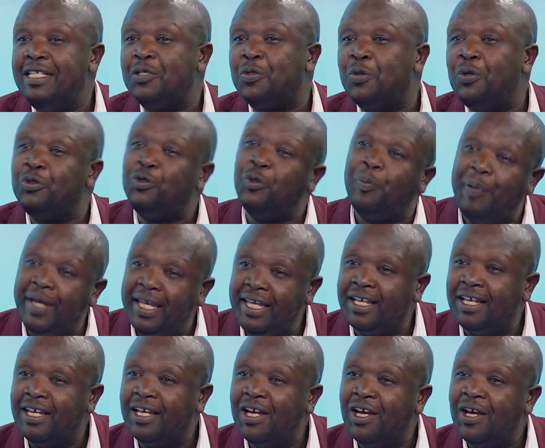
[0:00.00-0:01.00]
is going to pay.
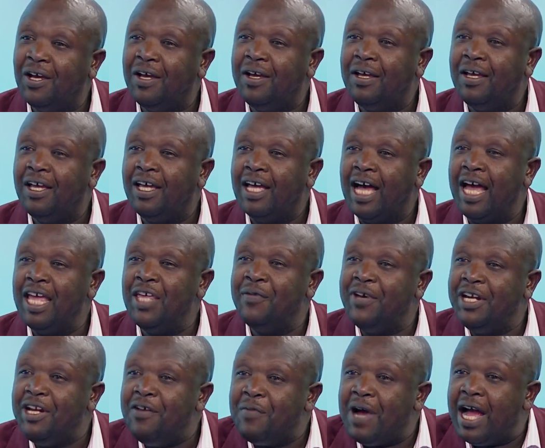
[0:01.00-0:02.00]

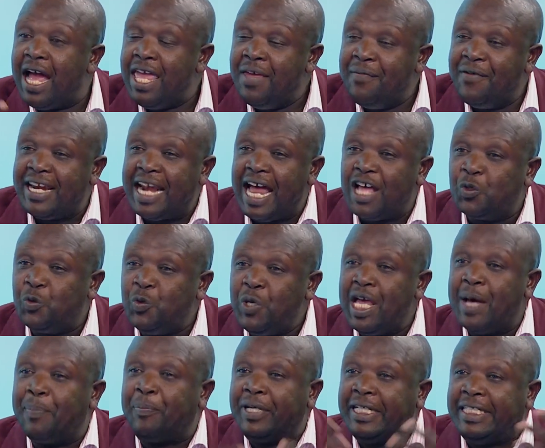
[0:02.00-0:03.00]
Even as we
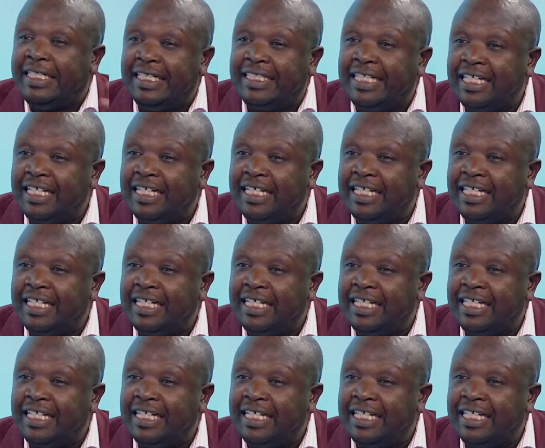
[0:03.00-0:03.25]
appreciate